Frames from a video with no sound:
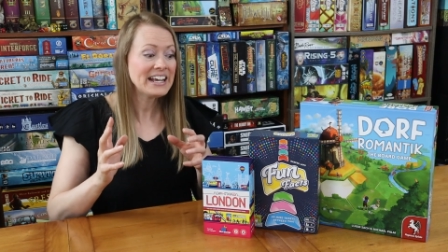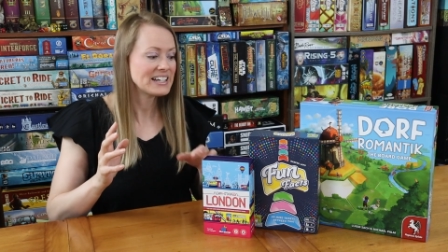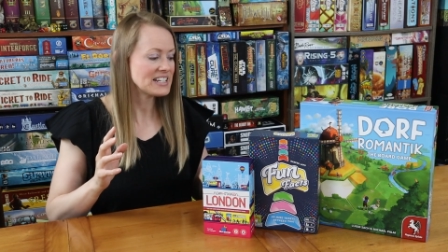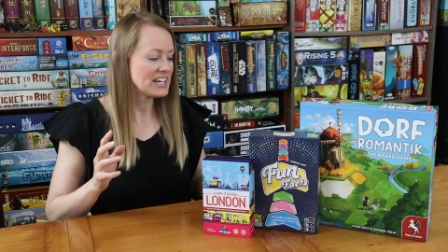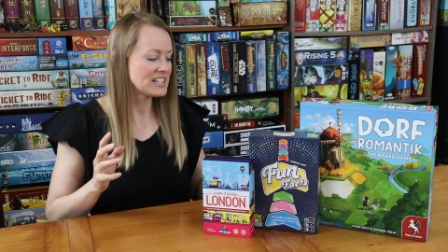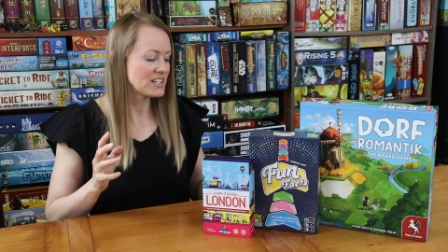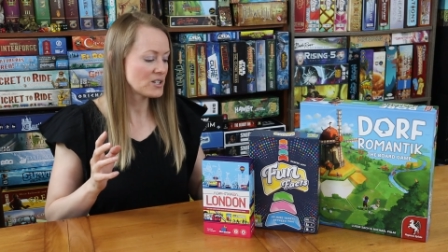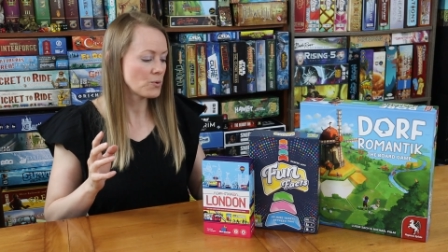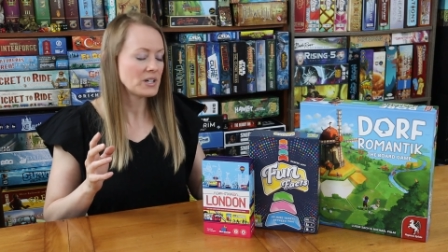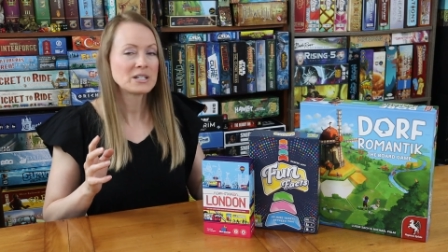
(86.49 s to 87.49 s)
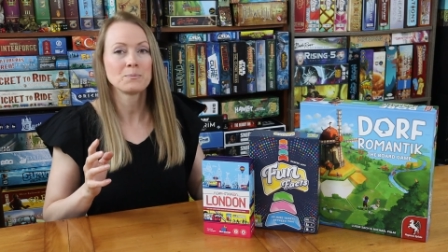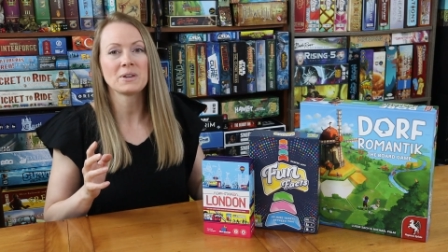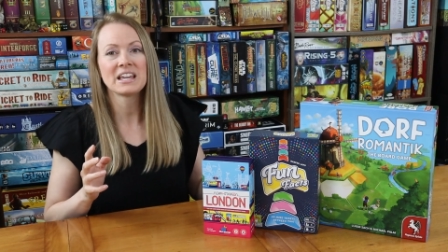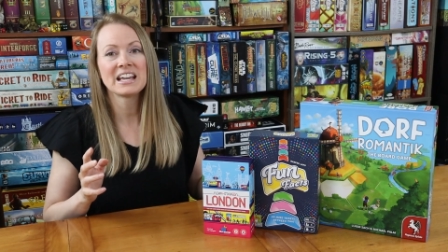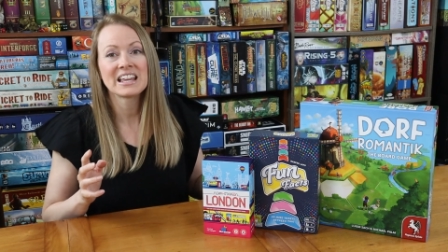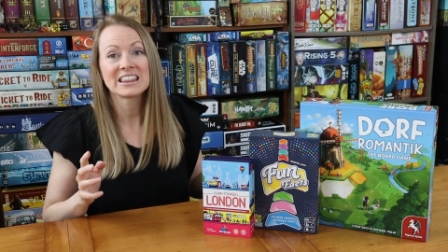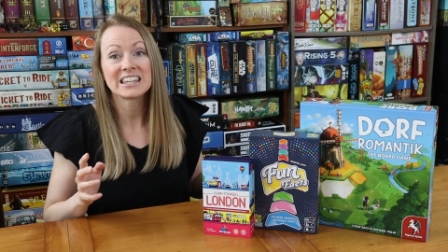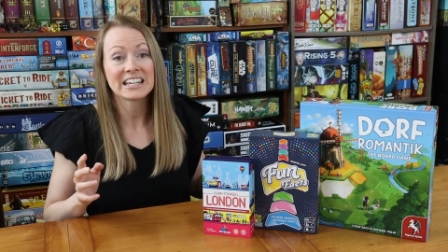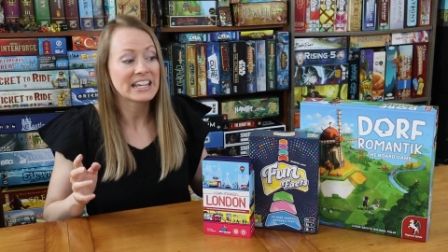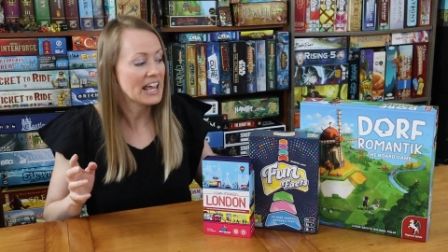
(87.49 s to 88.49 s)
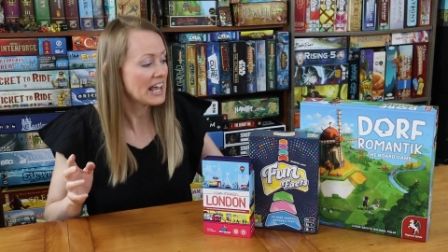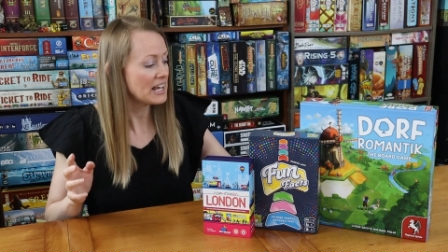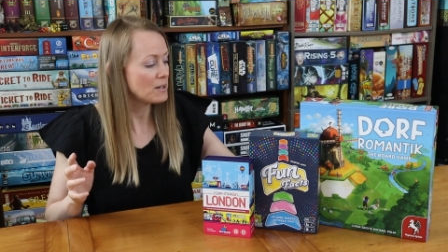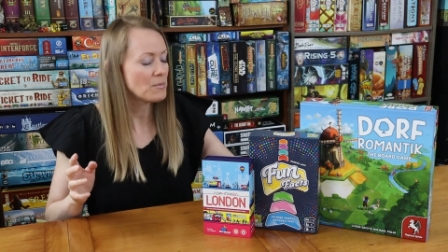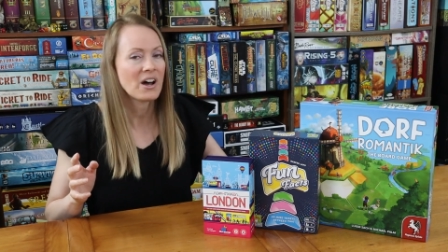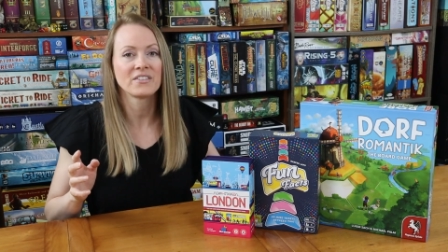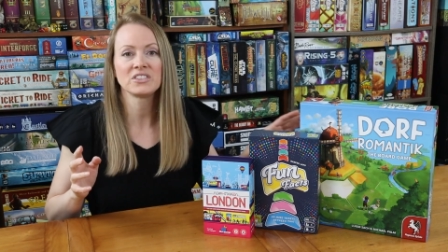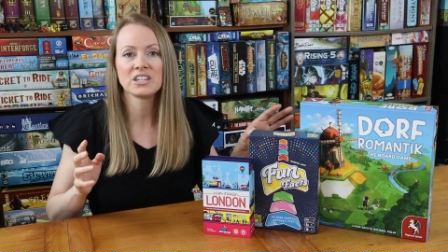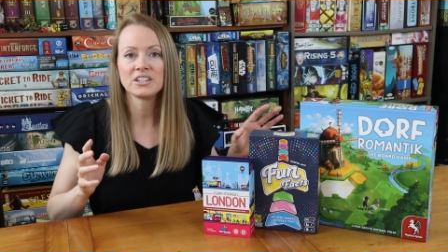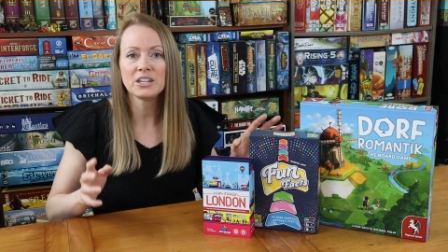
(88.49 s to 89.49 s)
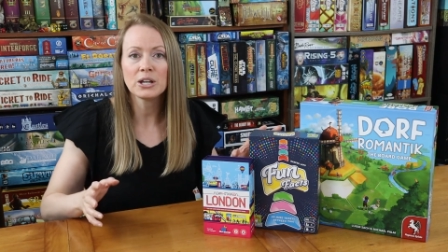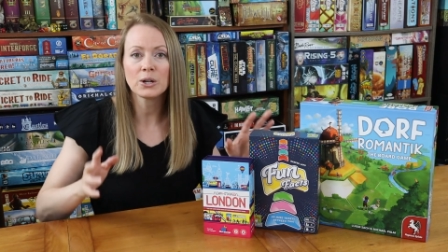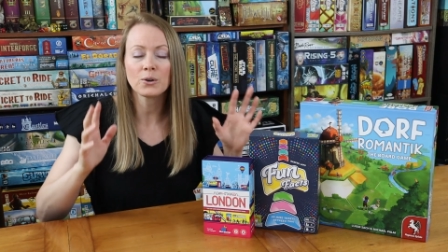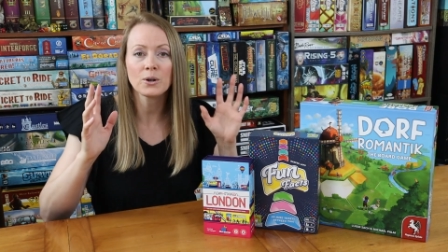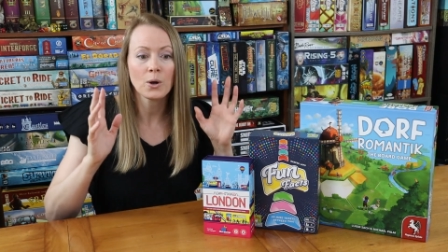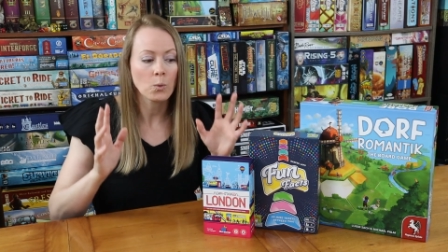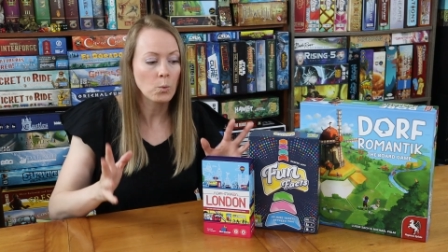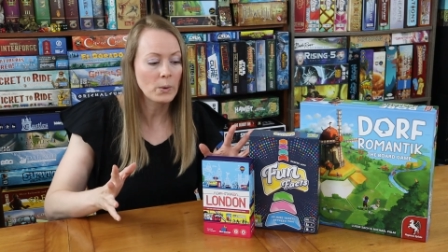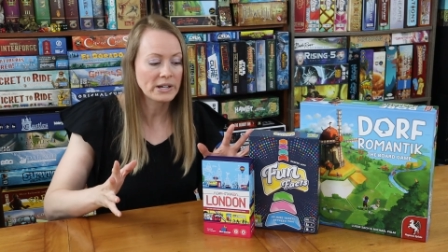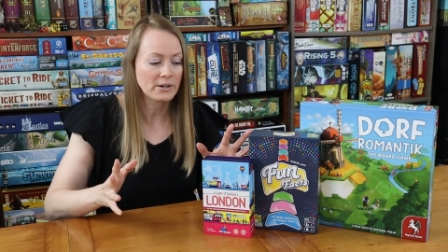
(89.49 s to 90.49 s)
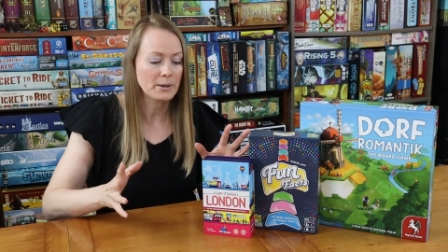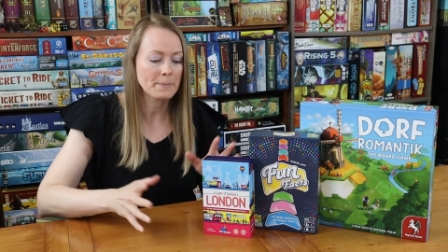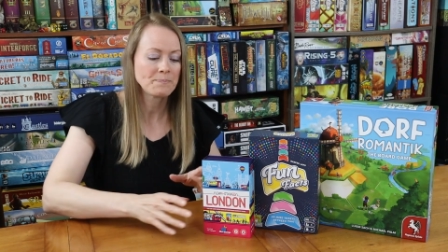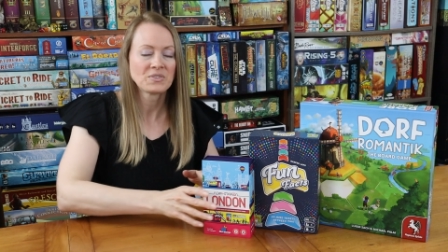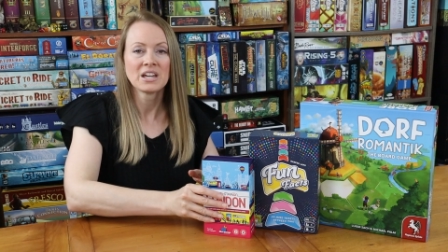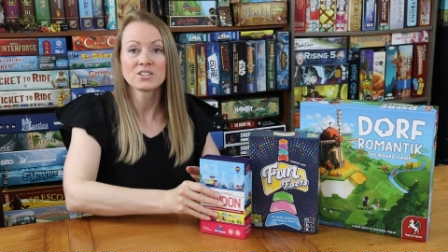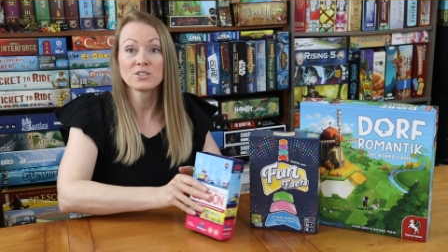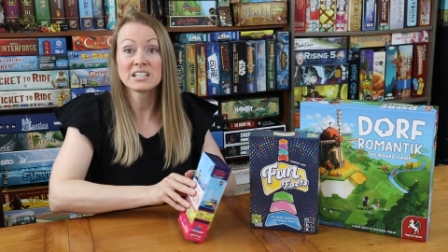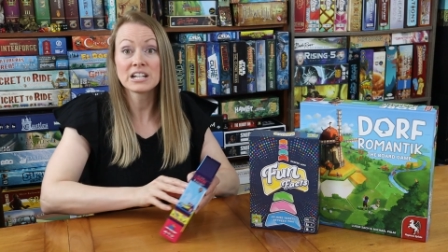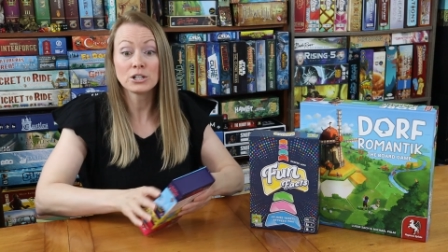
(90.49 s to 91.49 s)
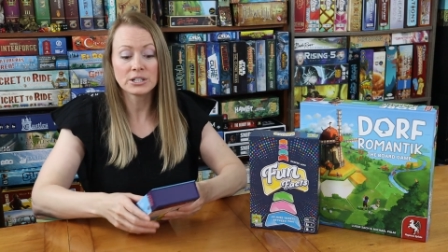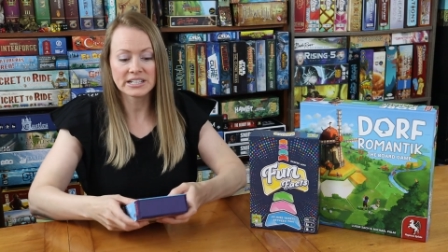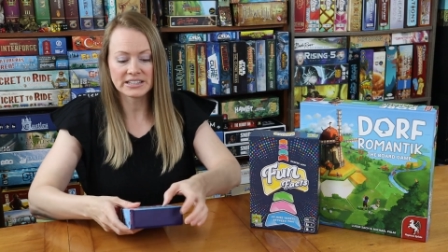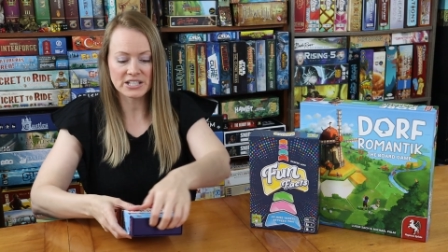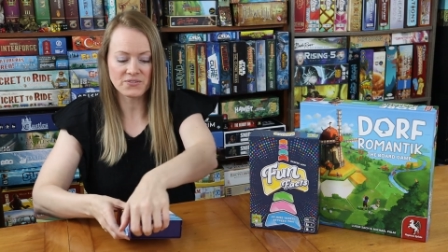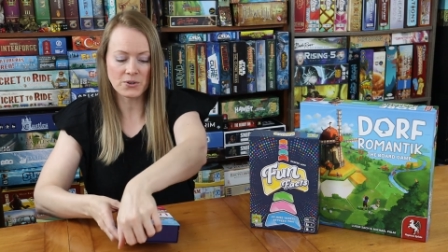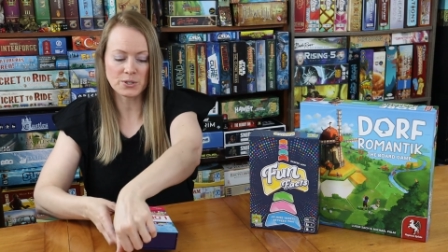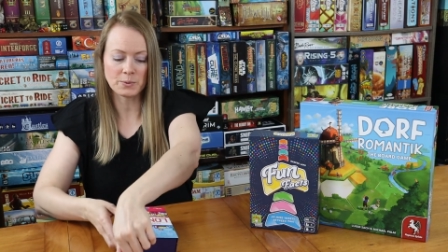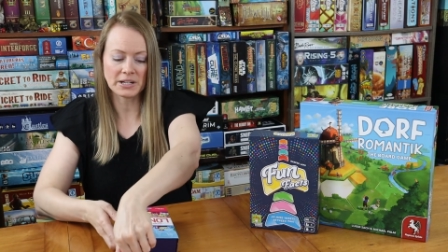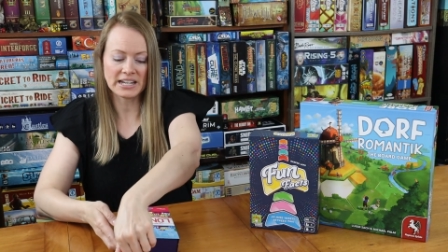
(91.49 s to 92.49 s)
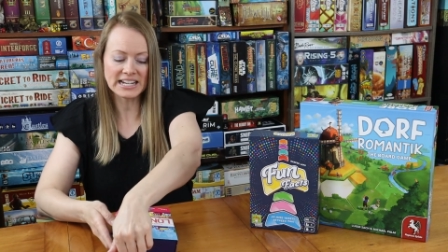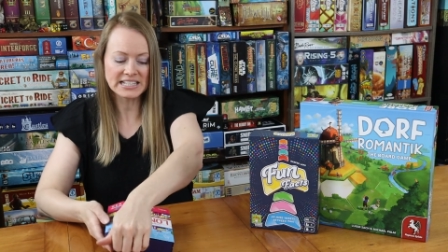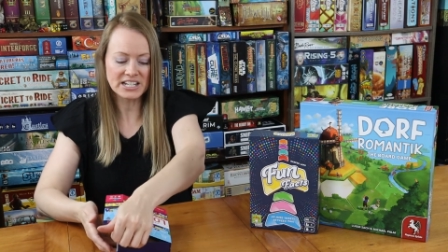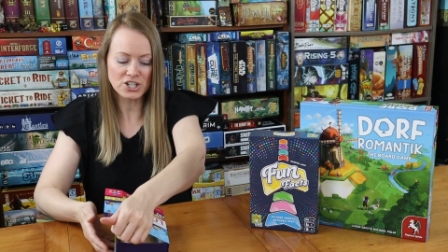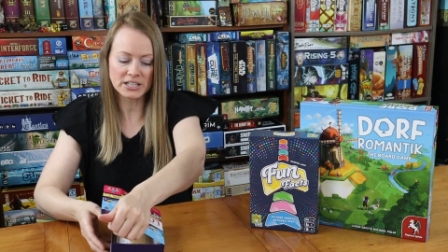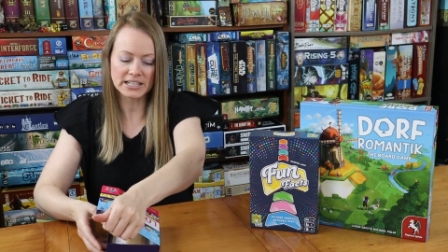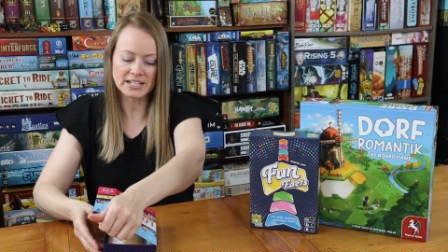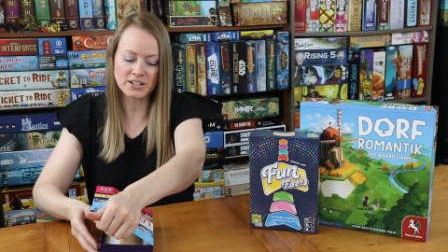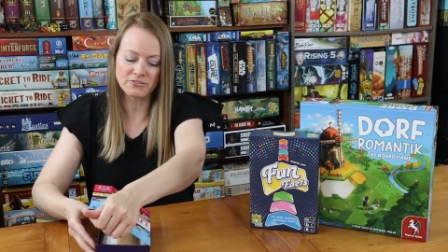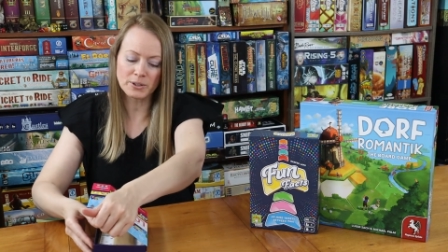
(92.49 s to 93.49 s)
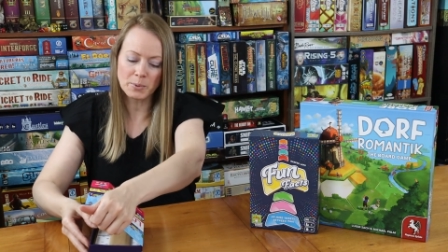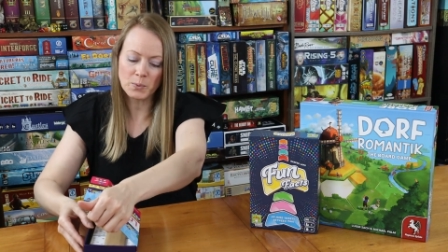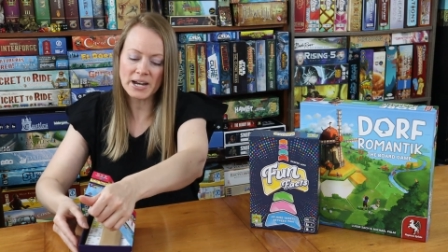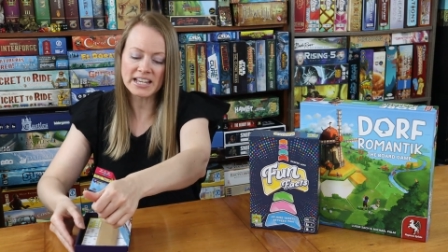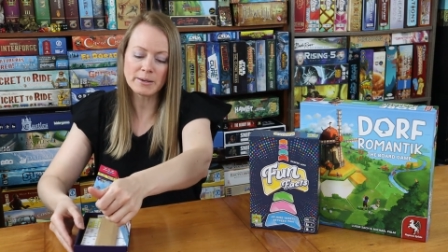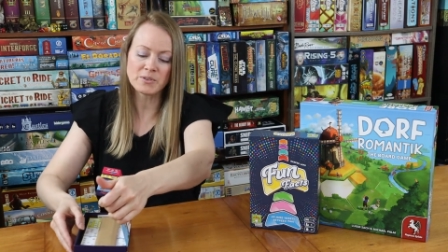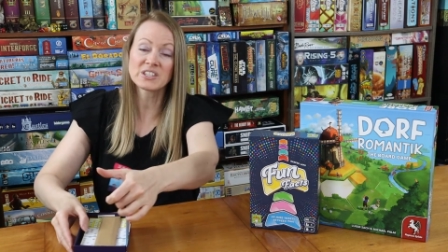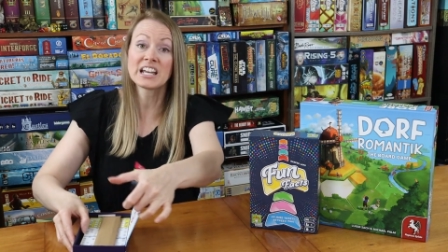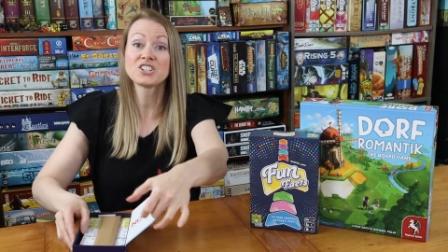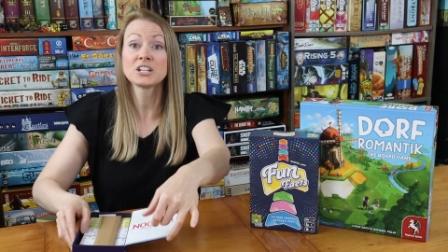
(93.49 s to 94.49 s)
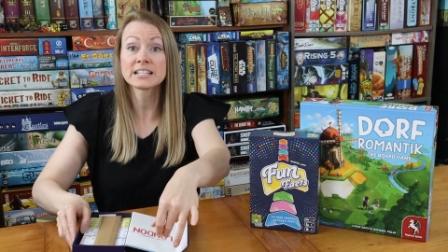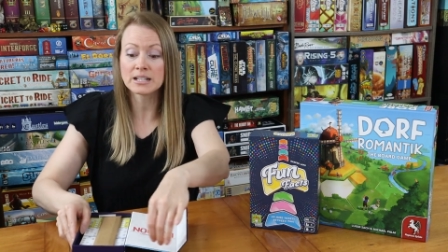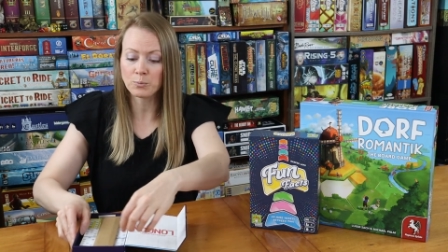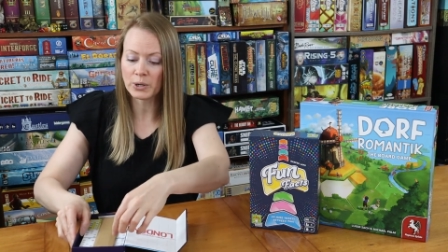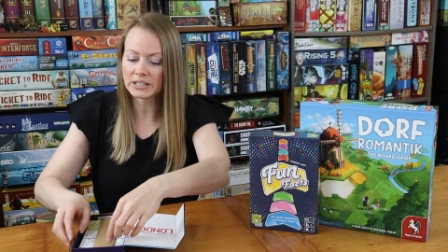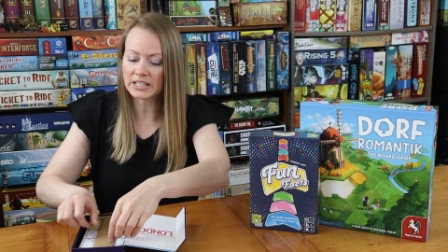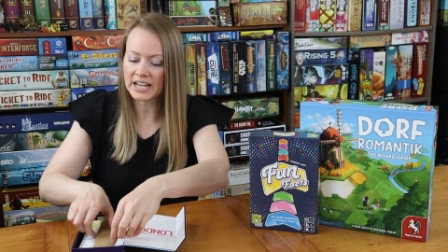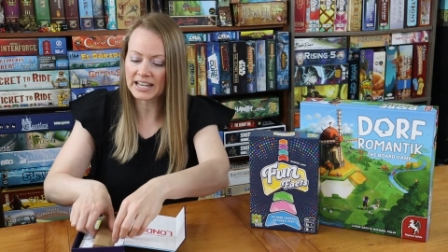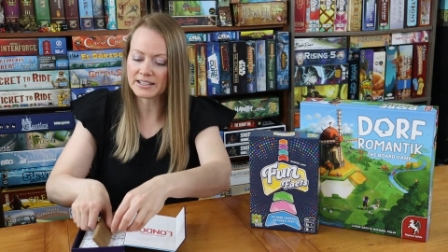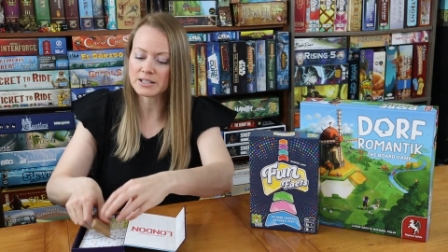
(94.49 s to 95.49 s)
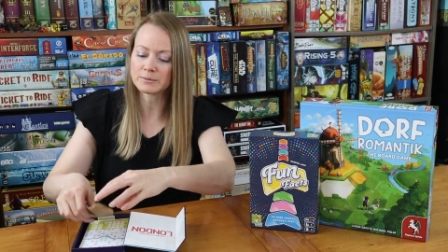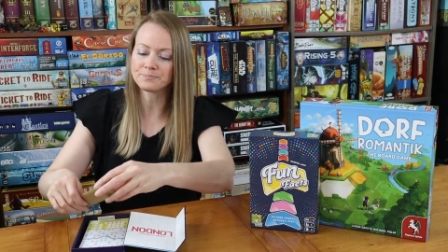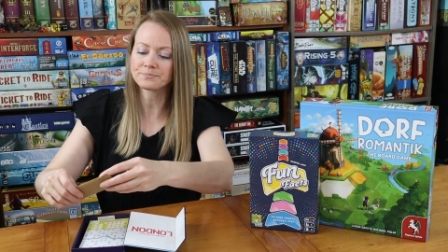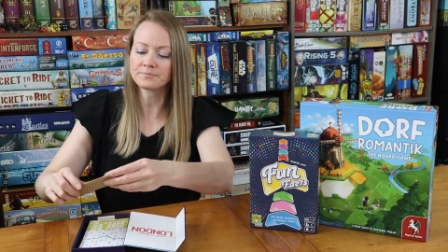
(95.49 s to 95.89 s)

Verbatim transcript: and is this going to be the Game of the Year winner? So let's take a look at this first one. Next Station London, flip and write game of sketching subway lines.